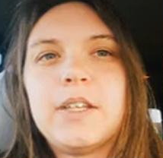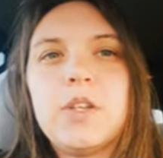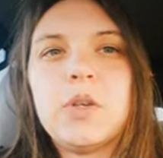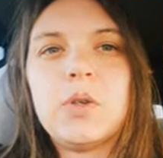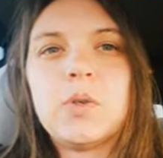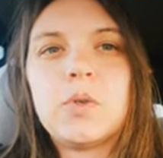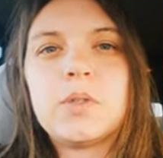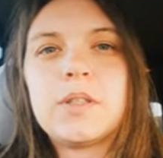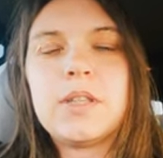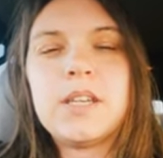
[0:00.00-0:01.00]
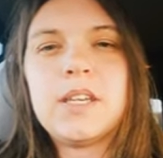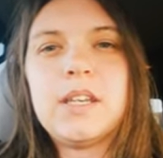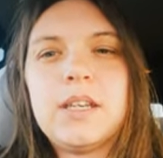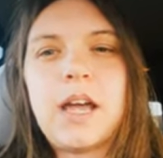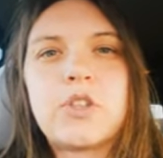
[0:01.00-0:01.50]
use
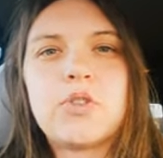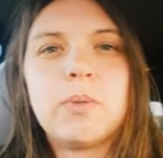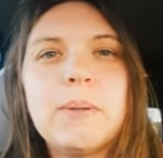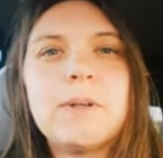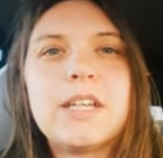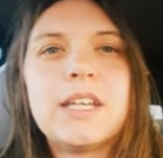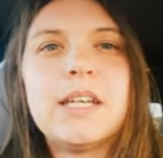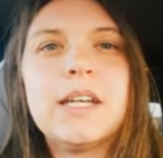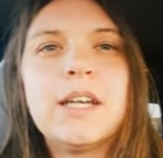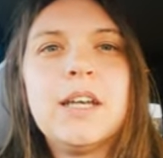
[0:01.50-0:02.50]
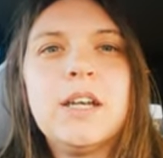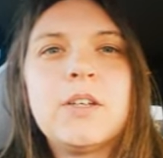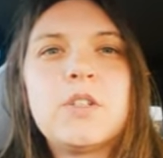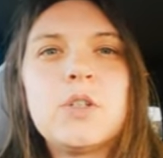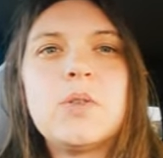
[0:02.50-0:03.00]
the natural remedy
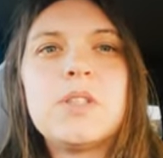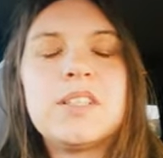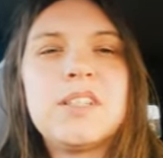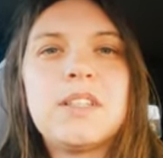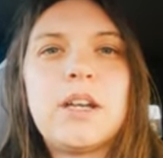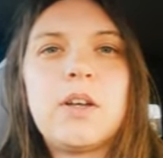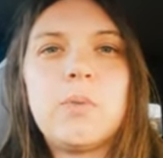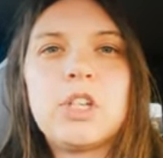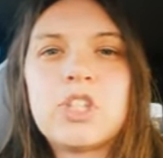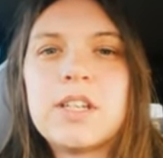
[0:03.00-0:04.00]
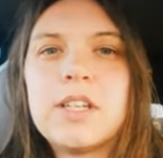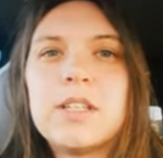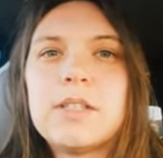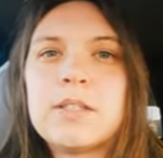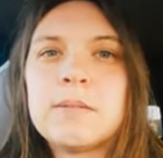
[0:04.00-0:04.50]
to stinging nettle, which
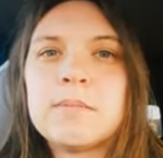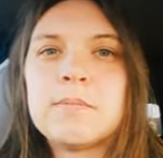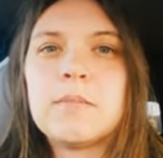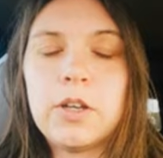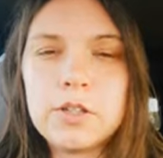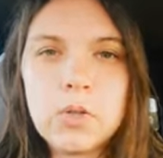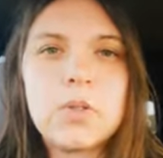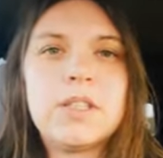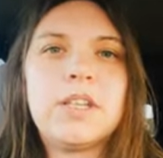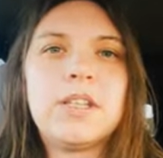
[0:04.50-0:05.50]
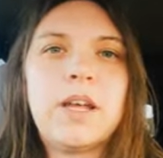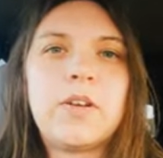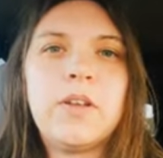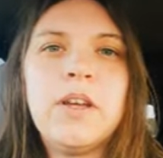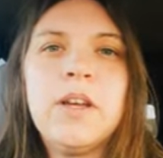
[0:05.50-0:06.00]
is also stinging
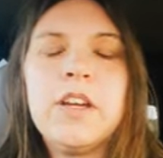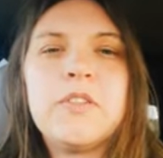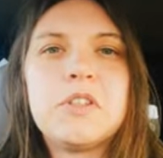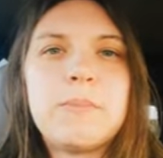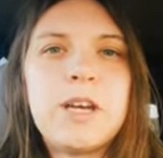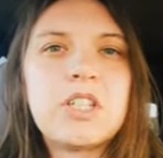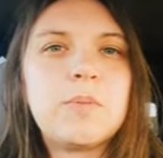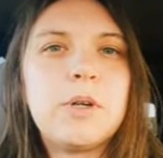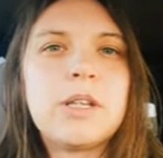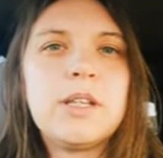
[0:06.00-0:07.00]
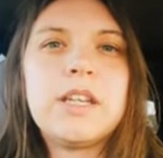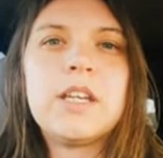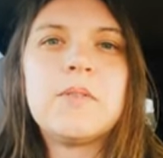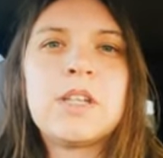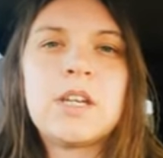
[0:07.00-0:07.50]
nettle. If you smash up one of the
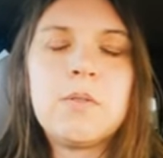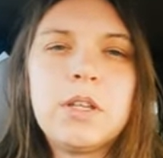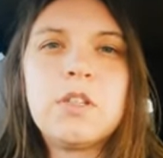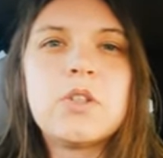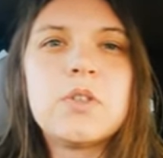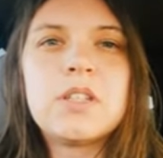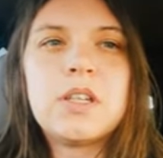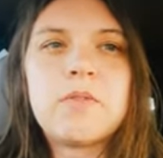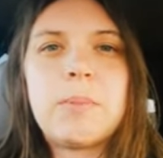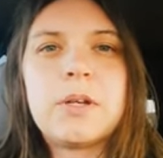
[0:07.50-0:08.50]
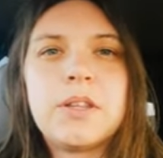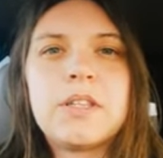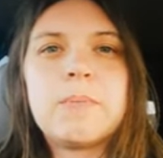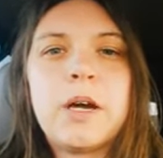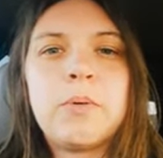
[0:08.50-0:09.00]
leaves, get it really juicy, and rub it on the
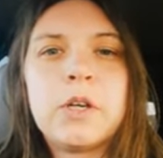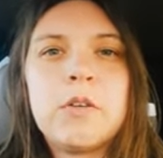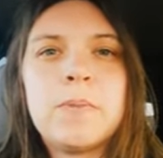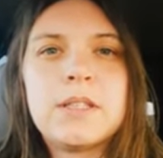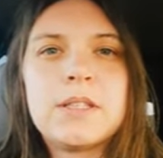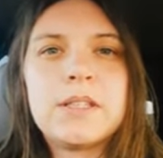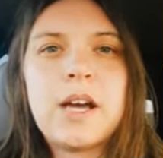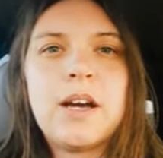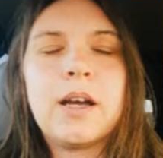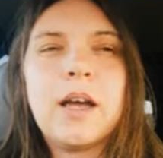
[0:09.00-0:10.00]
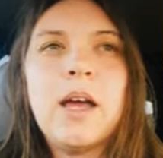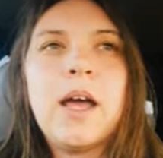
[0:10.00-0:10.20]
spot where you've been stung,